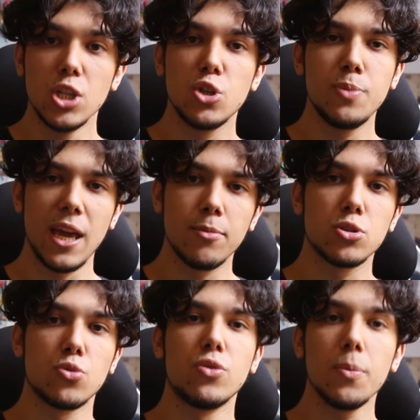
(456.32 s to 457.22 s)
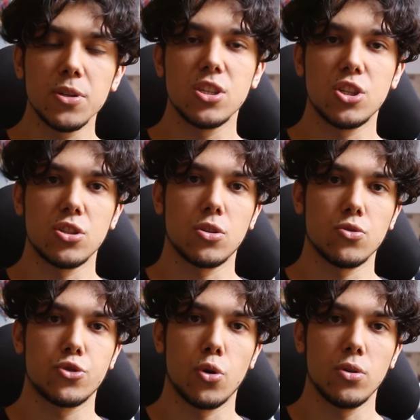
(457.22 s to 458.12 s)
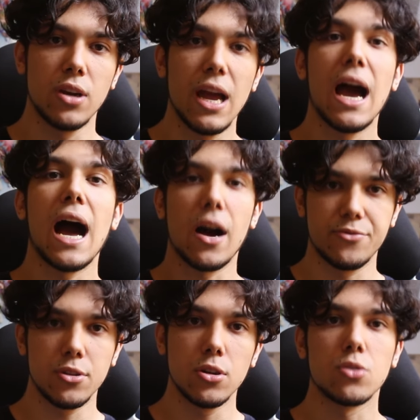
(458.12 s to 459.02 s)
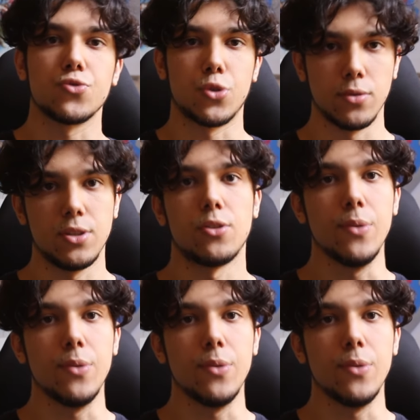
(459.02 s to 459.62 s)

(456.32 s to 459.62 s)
to be able to reposition the controller after controlling your